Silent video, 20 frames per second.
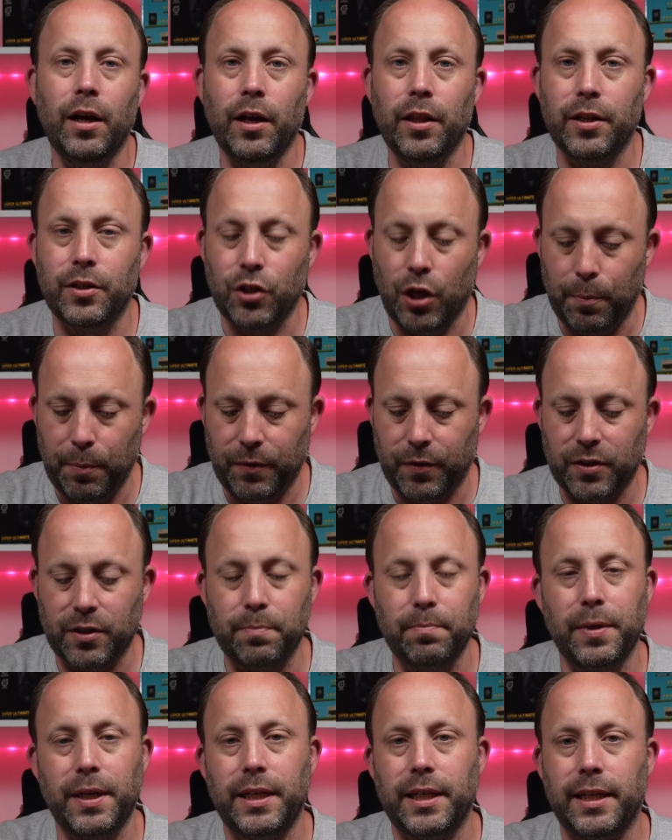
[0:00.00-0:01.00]
At the top, we've got some
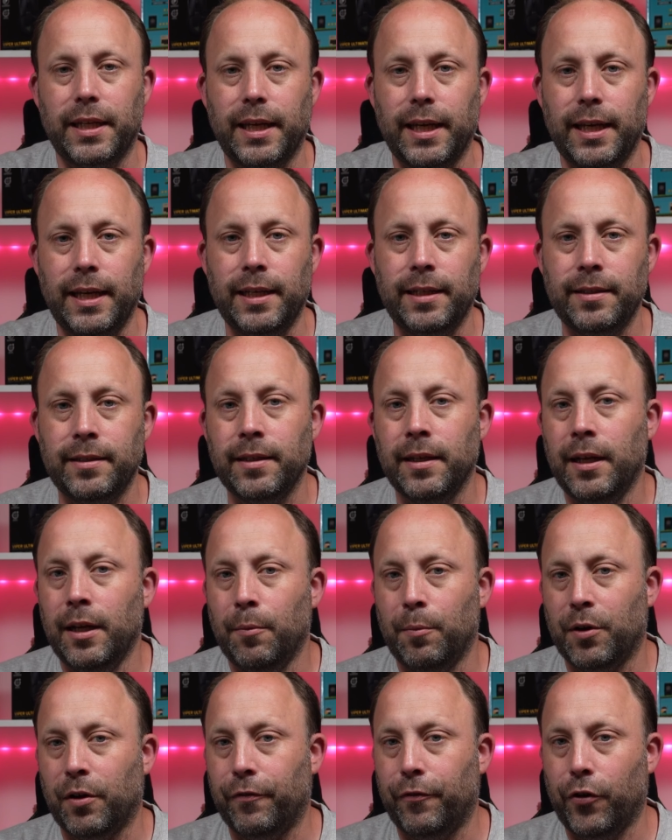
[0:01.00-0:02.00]
media keys.
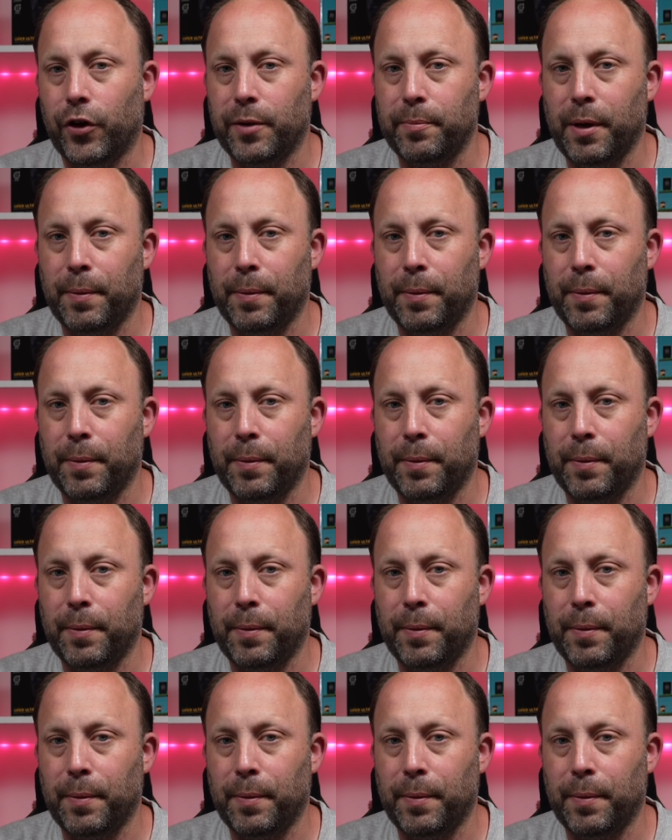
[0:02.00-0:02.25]
We've got volume